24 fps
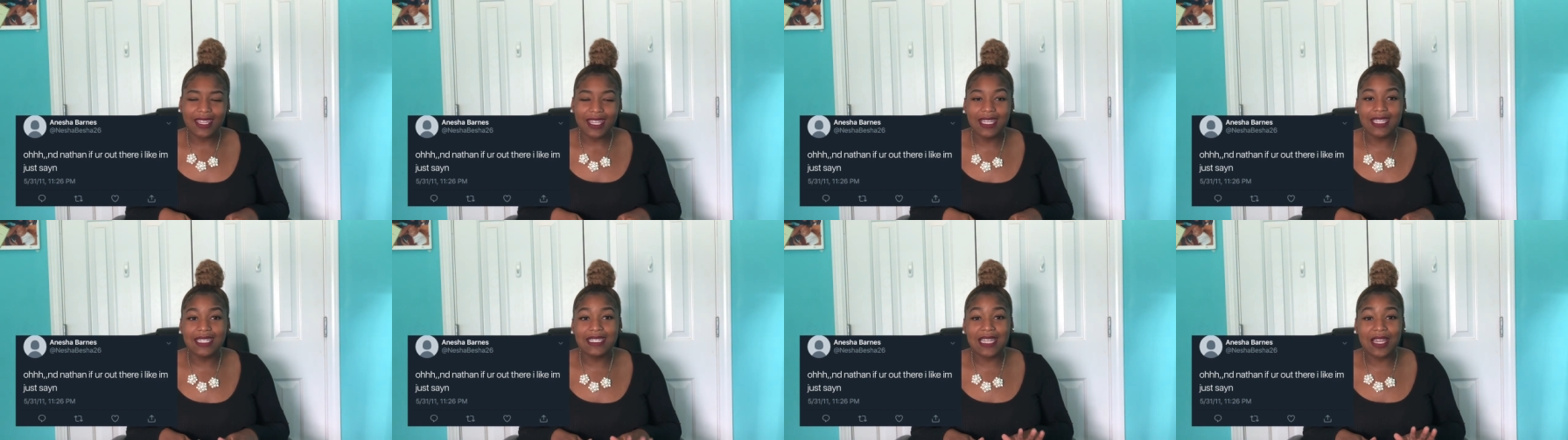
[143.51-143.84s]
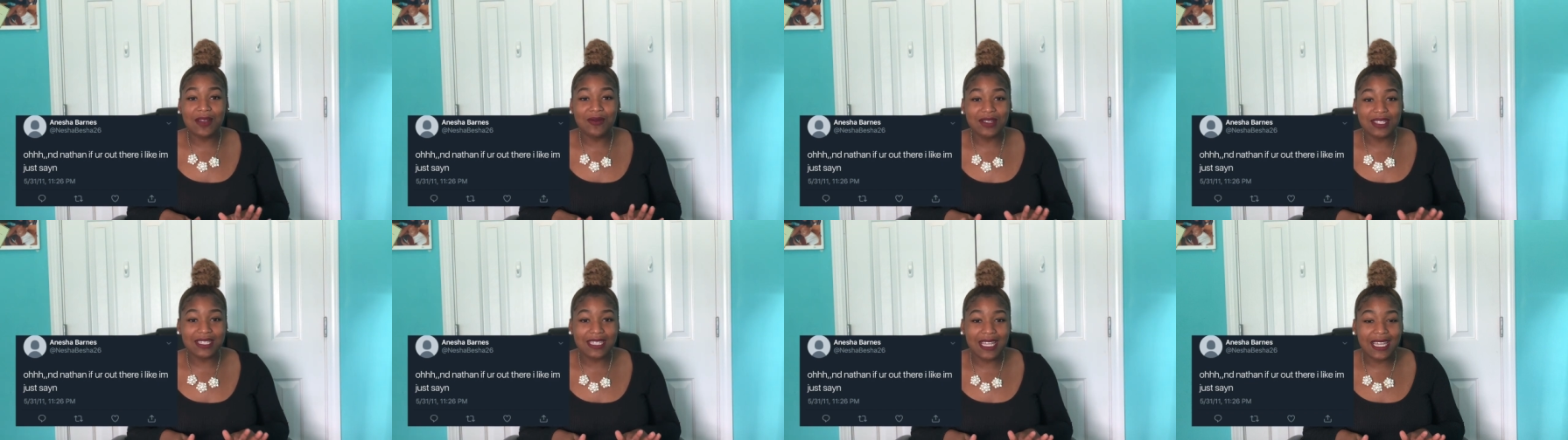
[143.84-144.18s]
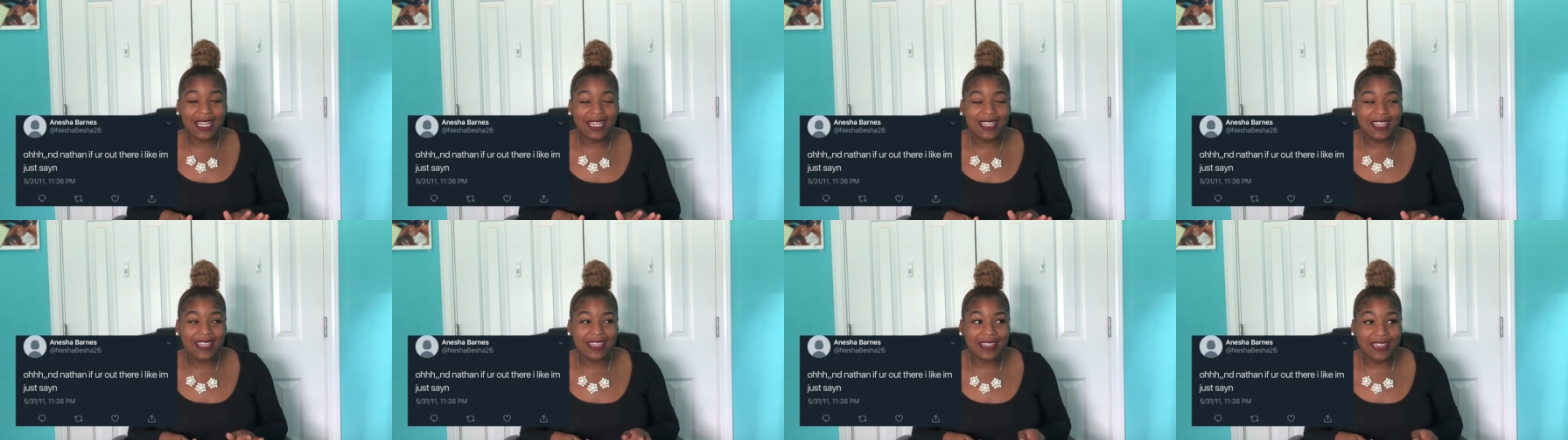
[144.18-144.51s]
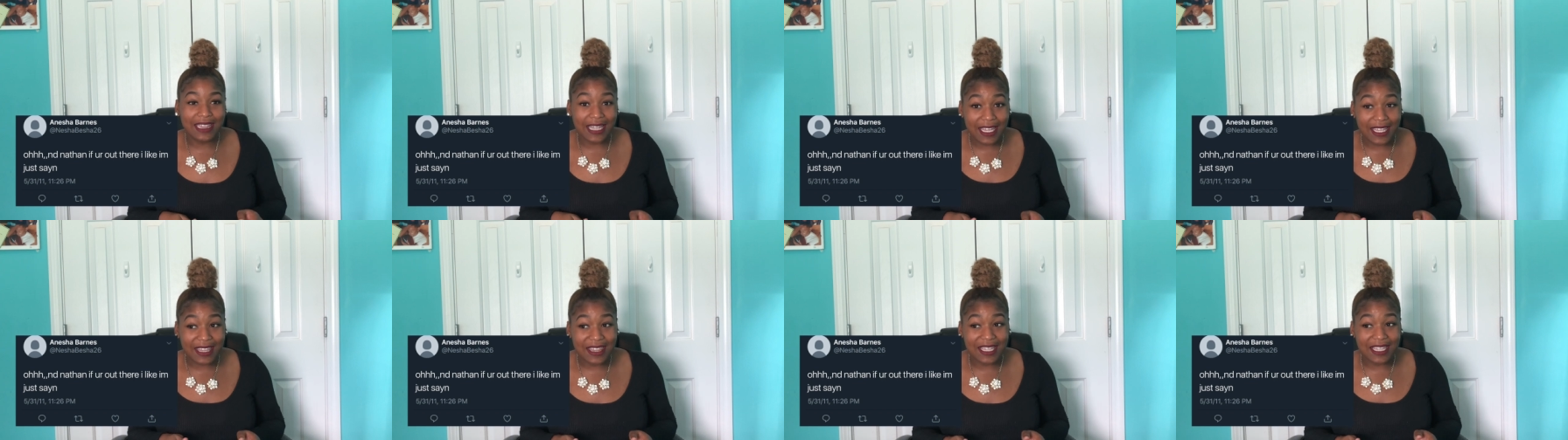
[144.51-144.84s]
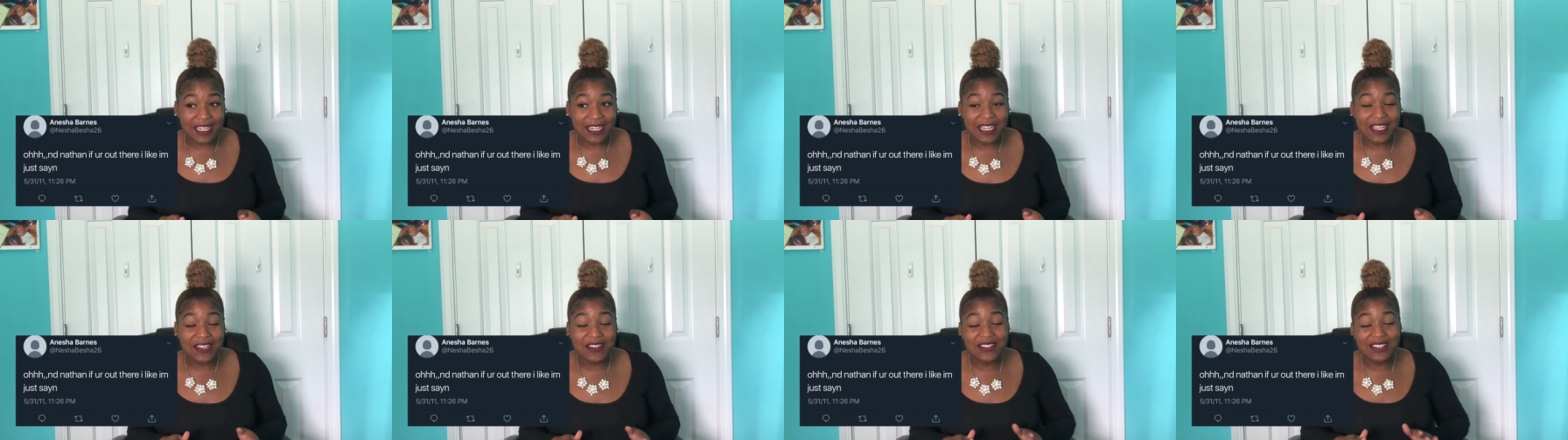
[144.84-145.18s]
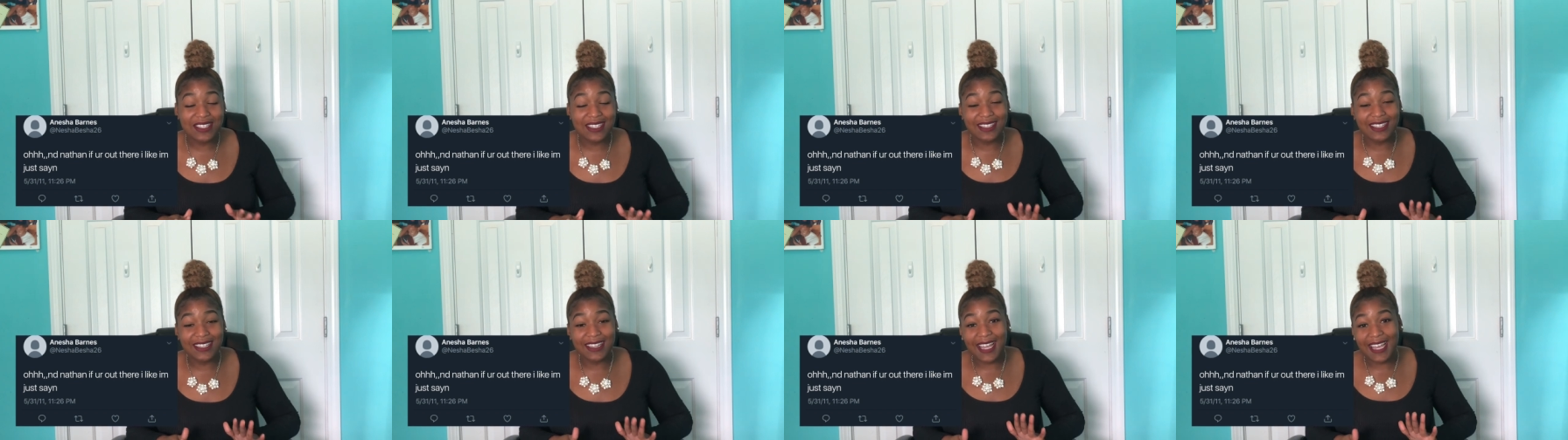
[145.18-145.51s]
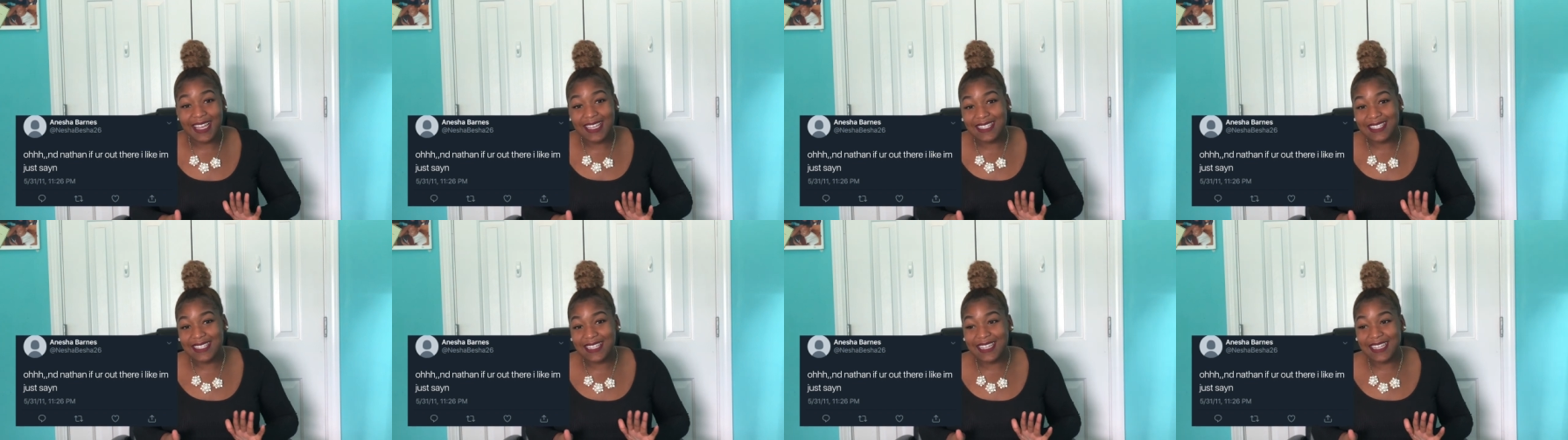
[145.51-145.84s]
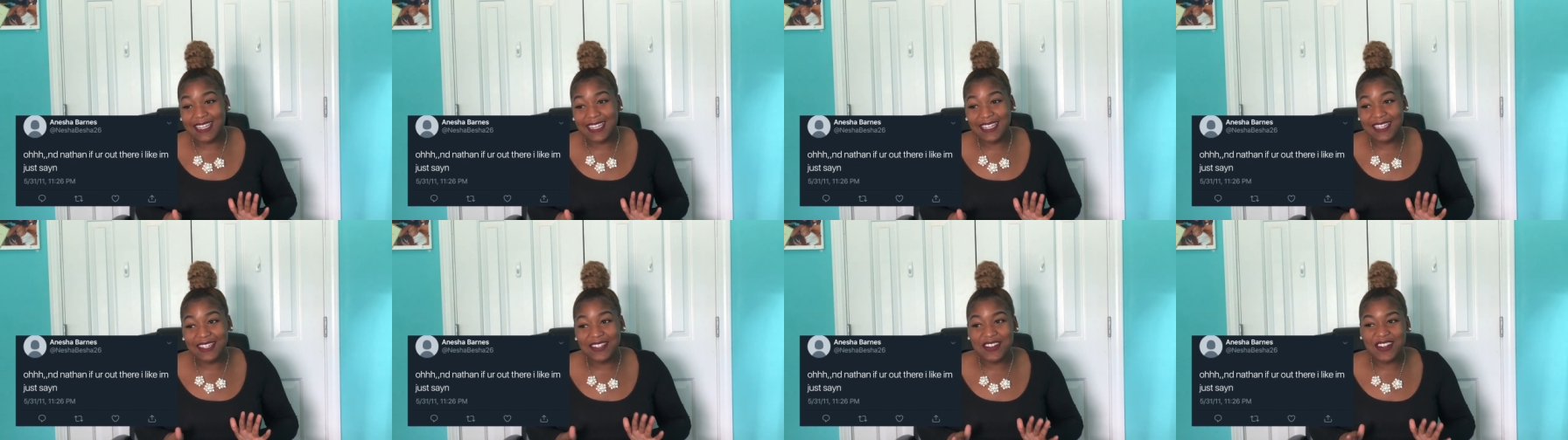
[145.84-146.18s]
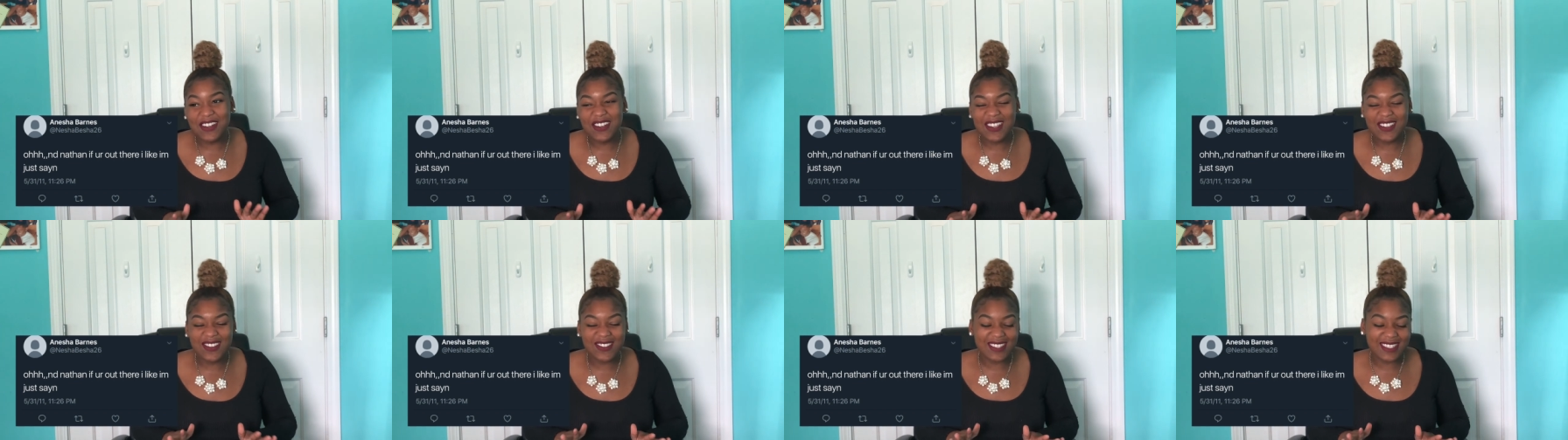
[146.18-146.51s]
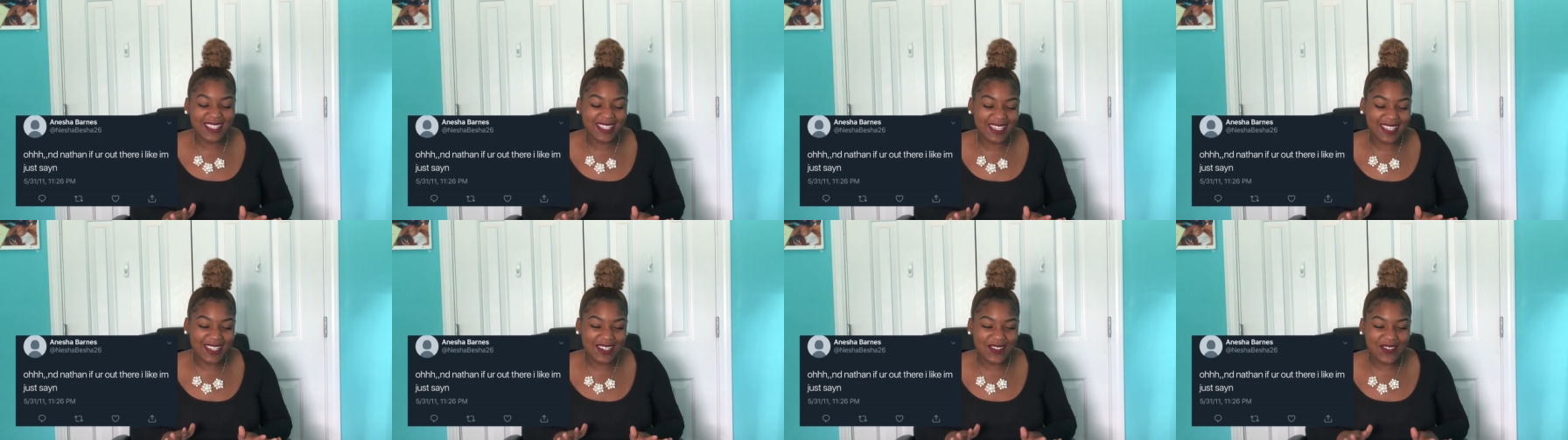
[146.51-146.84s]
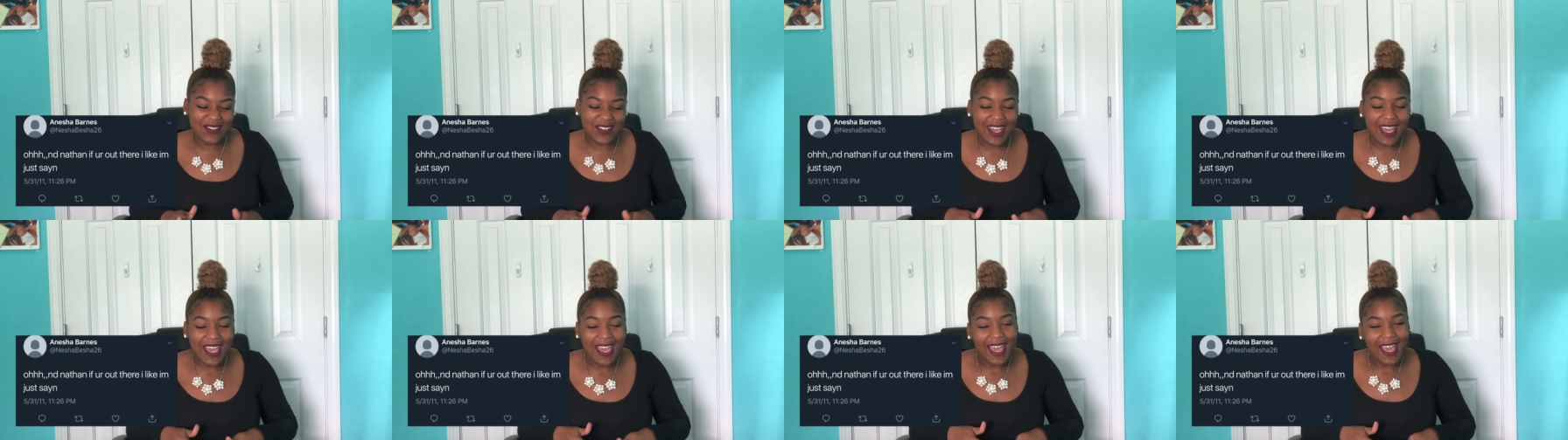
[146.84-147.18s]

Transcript: his name was Nate Nathan. He's a little light skinned, you know, he's cute.